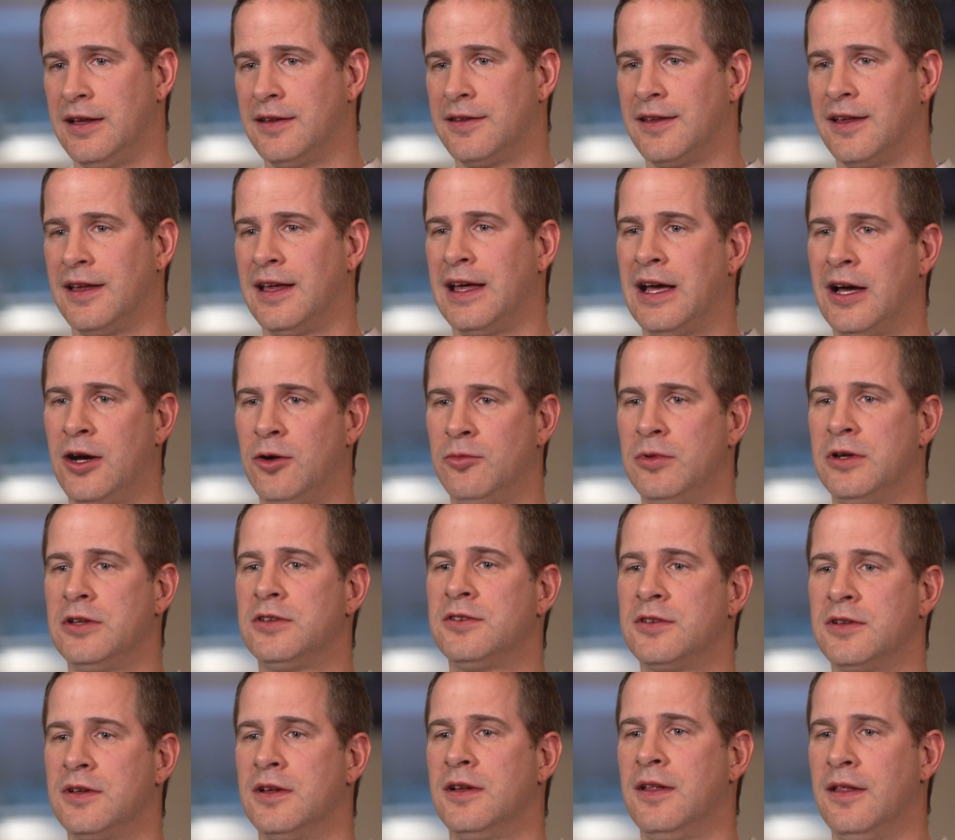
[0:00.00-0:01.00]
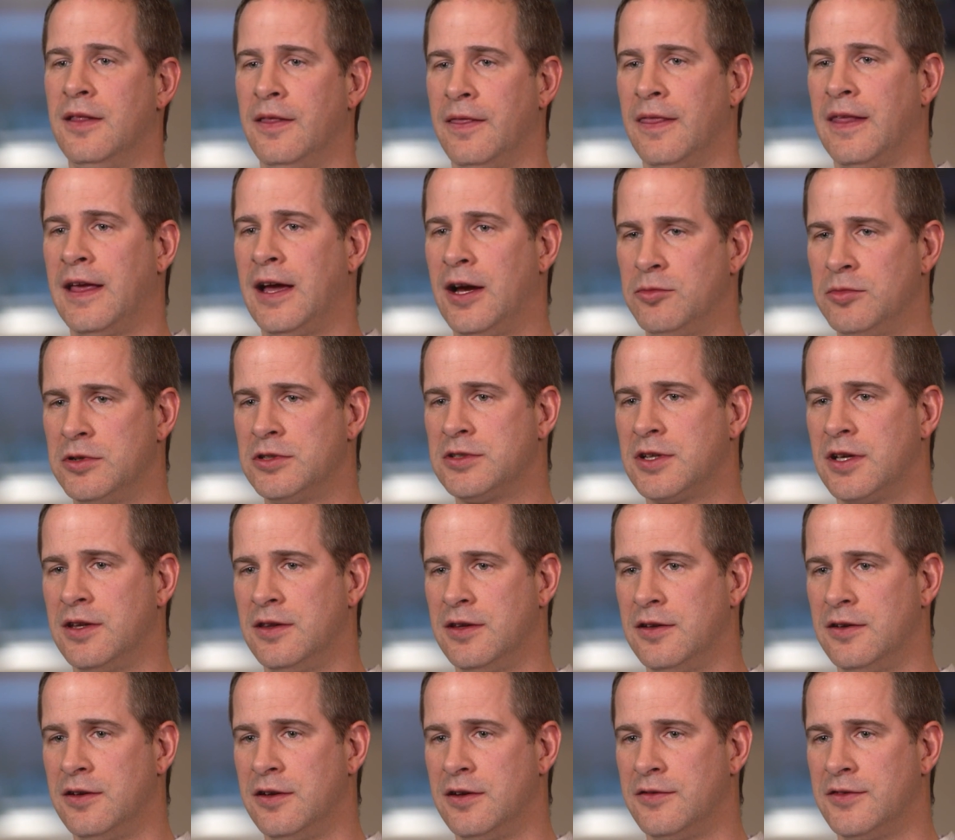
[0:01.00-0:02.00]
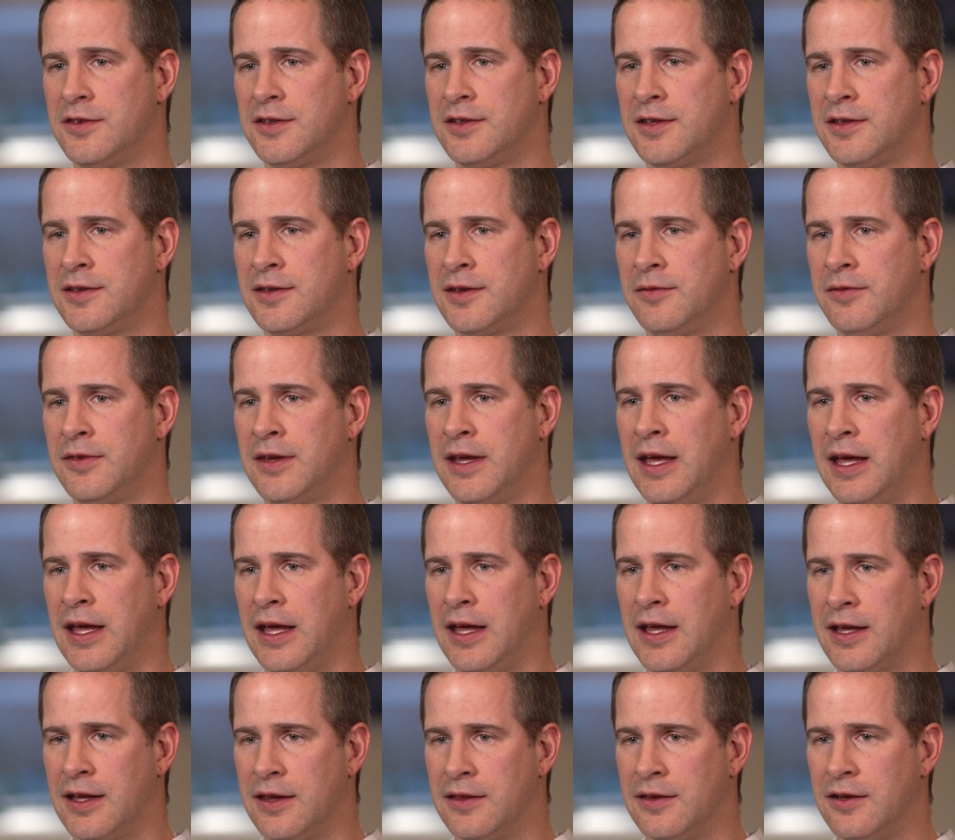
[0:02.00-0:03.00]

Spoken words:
It's like, how much can the nervous system take?